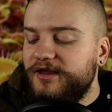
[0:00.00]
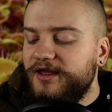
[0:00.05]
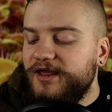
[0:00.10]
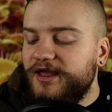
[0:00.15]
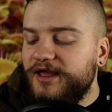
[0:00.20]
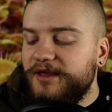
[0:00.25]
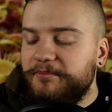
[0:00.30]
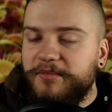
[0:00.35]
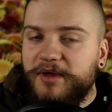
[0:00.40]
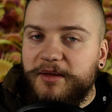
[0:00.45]

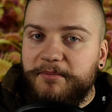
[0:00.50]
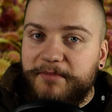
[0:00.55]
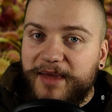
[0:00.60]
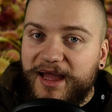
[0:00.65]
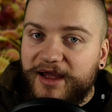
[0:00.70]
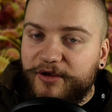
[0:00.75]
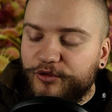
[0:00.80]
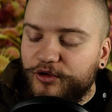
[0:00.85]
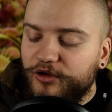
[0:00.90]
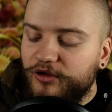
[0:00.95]

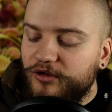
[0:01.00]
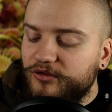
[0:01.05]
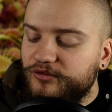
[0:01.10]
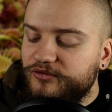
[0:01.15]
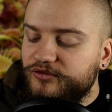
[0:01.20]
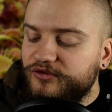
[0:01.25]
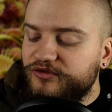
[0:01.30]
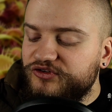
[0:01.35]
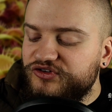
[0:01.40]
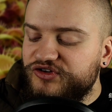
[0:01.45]

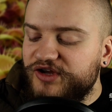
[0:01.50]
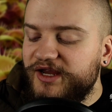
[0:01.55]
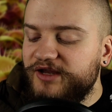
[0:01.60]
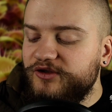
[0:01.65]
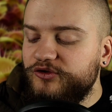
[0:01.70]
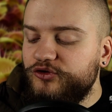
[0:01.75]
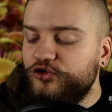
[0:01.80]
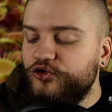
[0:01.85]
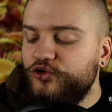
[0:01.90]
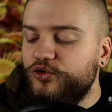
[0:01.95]
imperiled
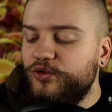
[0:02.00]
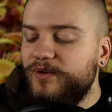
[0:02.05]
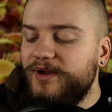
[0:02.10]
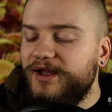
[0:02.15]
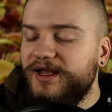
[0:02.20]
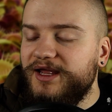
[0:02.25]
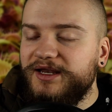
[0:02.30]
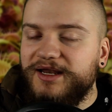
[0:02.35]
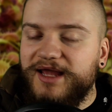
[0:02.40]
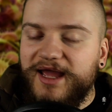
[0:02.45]
G2
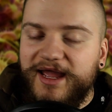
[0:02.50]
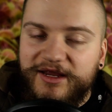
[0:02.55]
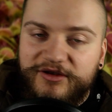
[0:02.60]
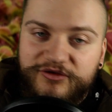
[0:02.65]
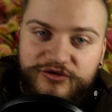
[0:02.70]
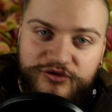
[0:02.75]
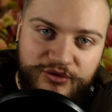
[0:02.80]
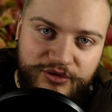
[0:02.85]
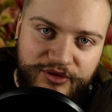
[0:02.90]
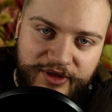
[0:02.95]
in a
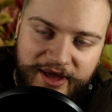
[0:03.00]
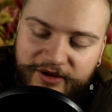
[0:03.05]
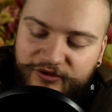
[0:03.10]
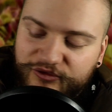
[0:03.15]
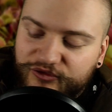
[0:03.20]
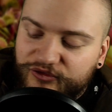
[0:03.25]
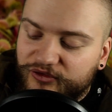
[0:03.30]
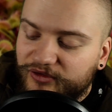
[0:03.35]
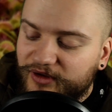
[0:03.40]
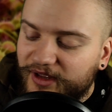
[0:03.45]

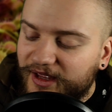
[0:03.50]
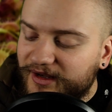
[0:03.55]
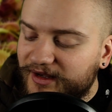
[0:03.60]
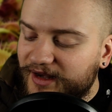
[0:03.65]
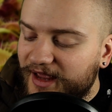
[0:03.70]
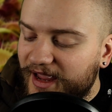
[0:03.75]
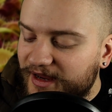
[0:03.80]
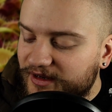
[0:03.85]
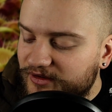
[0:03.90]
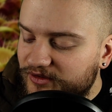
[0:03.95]

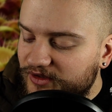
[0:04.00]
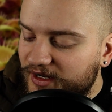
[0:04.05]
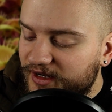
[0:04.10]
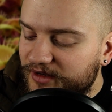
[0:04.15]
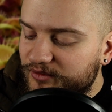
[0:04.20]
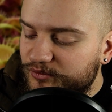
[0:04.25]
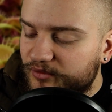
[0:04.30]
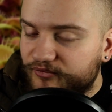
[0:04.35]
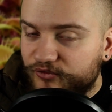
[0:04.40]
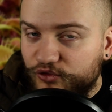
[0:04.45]
2018
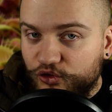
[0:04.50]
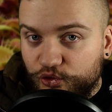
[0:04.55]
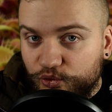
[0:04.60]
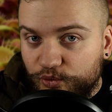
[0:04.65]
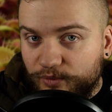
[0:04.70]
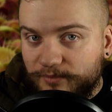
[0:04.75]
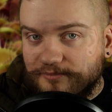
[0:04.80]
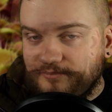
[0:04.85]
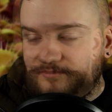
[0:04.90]
review.